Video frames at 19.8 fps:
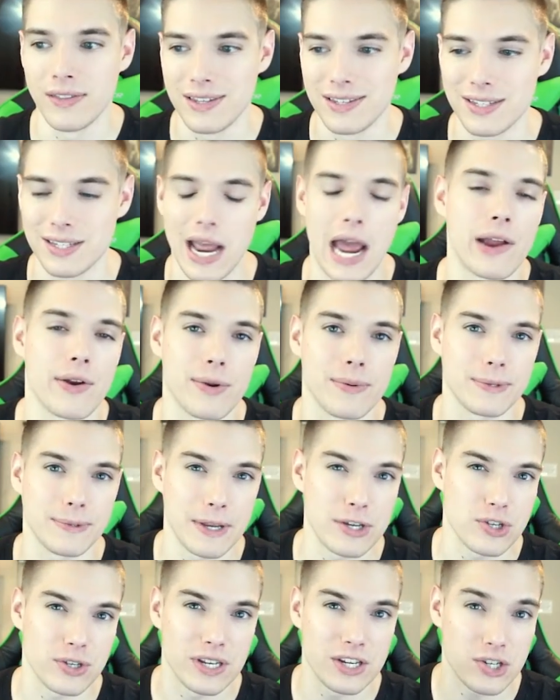the Skyrim
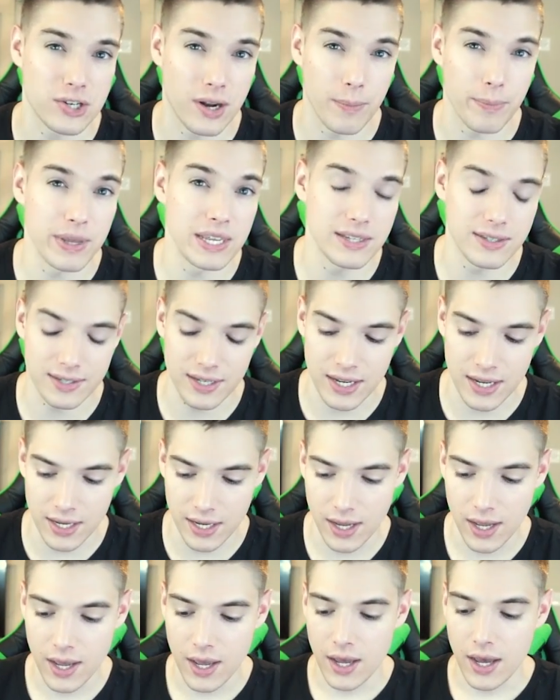Special Edition on PC,
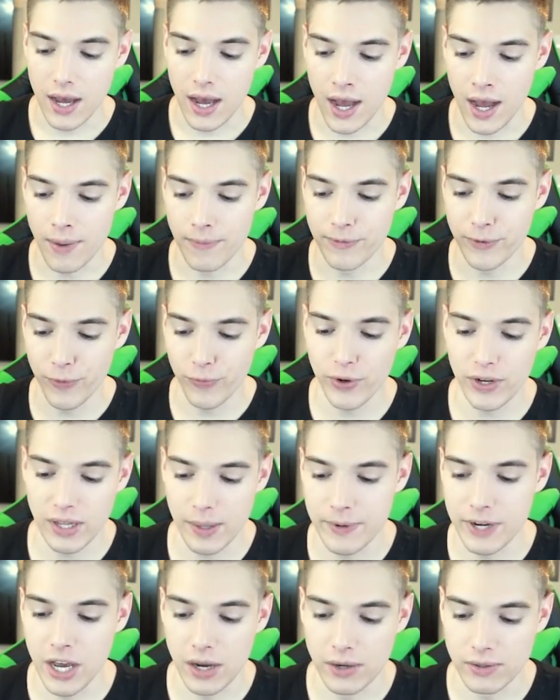feel free to
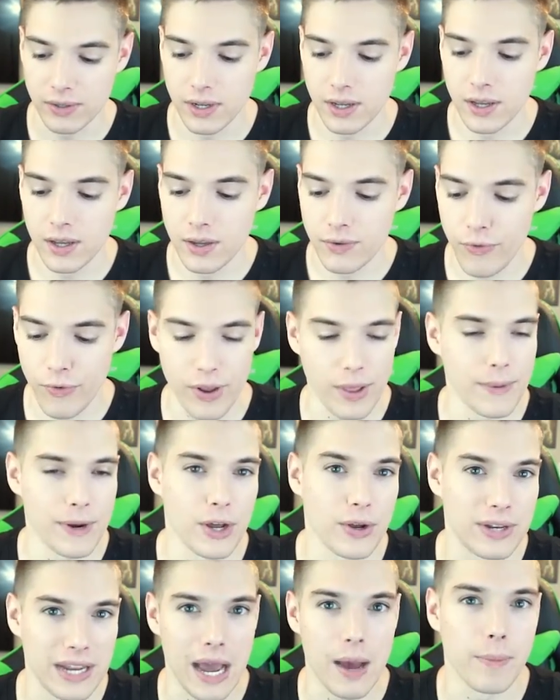let me know. Feel free to let me
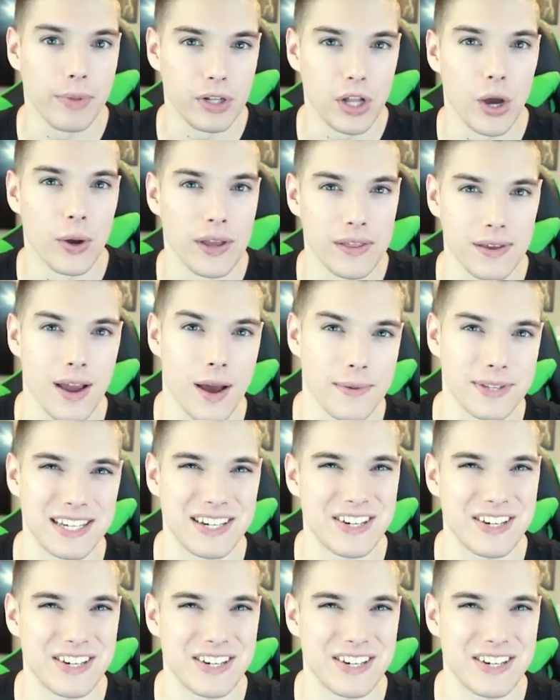know down below in the comment